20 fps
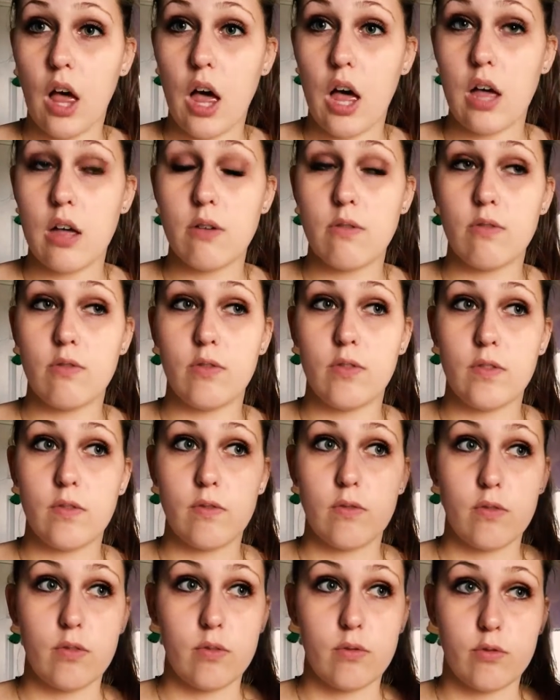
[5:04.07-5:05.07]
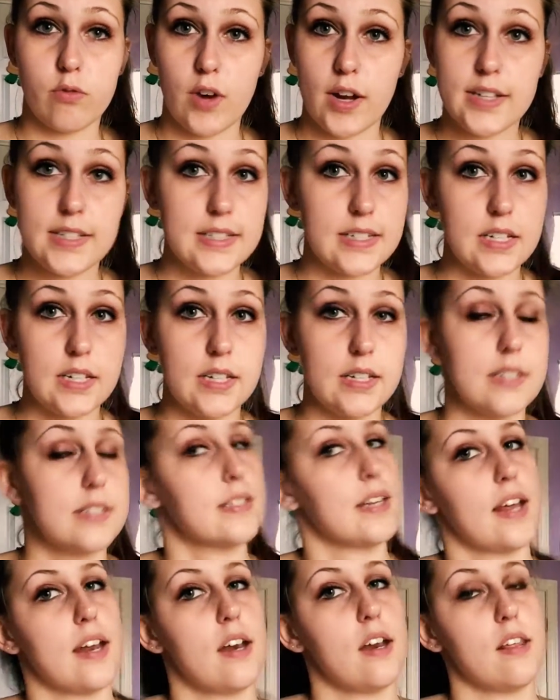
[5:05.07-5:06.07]
of Frenzy
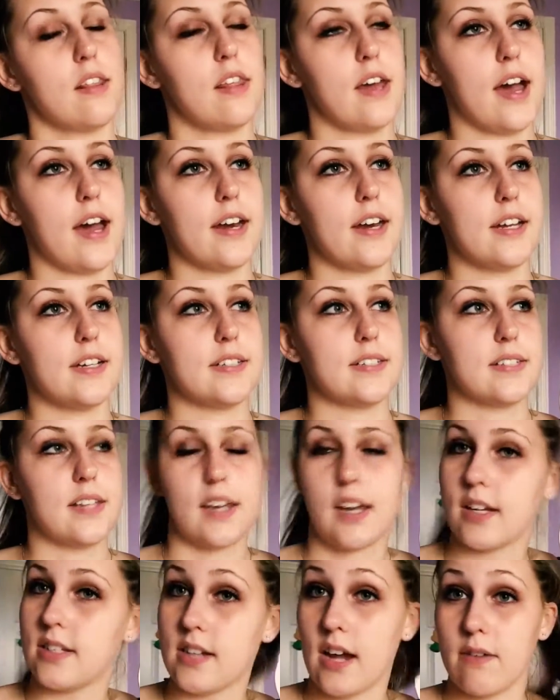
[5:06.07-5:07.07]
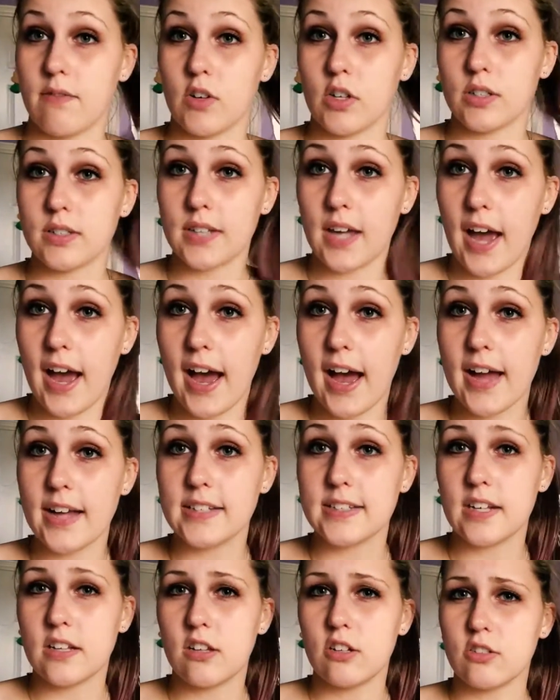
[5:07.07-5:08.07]
said that it's like a diverse cast
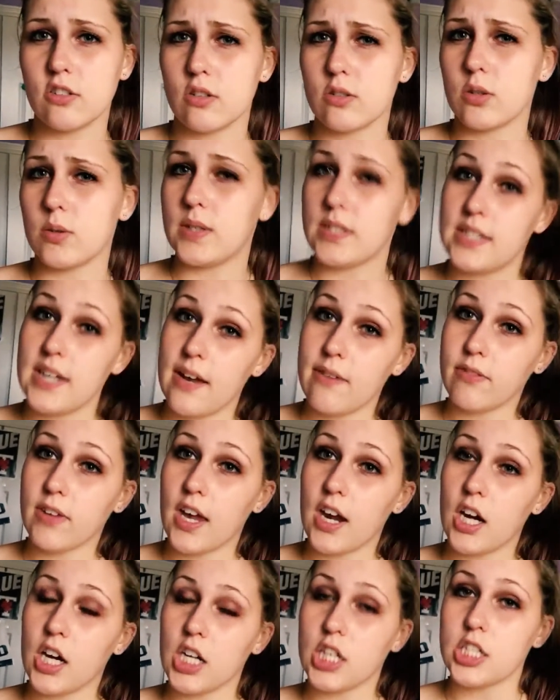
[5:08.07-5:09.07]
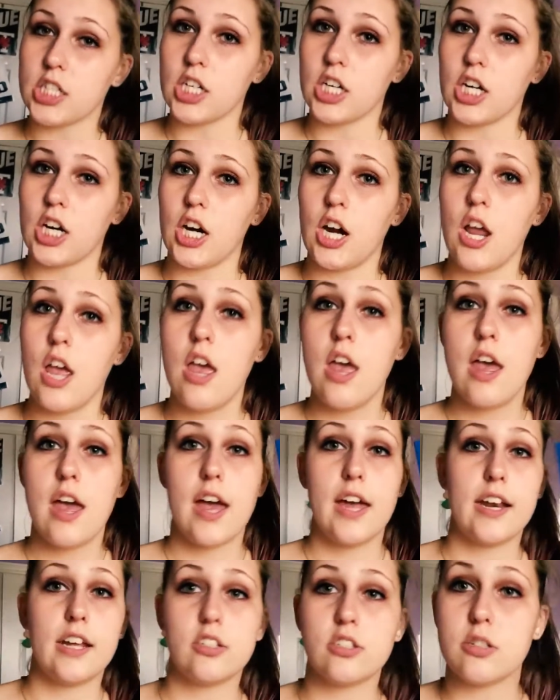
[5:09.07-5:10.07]
and there's also a deaf character
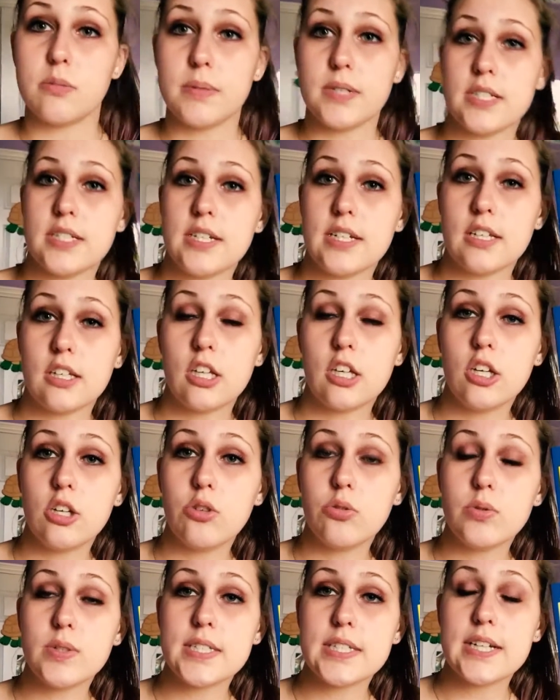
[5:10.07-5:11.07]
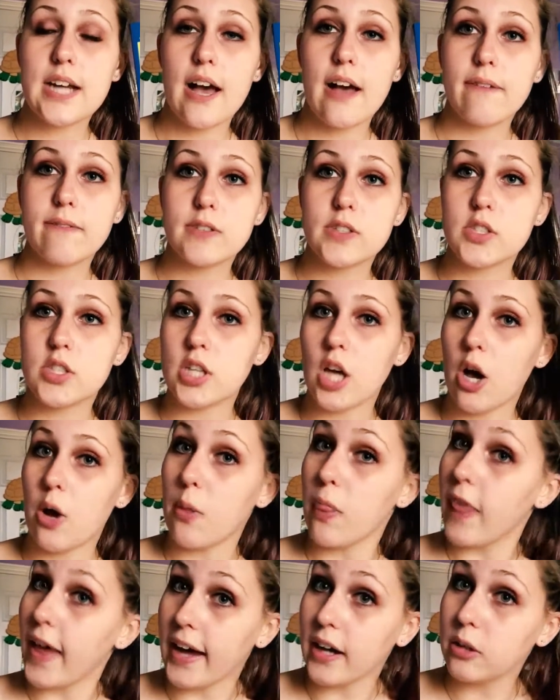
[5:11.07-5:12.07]
and LGBTQ stuff, so
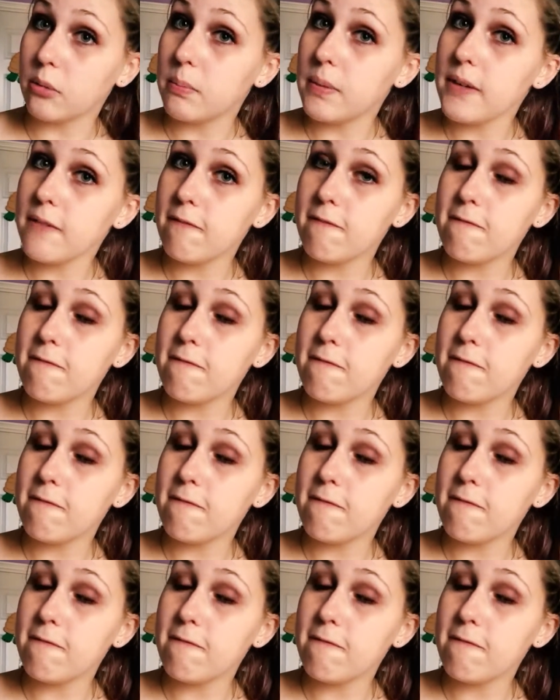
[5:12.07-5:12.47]
that'll be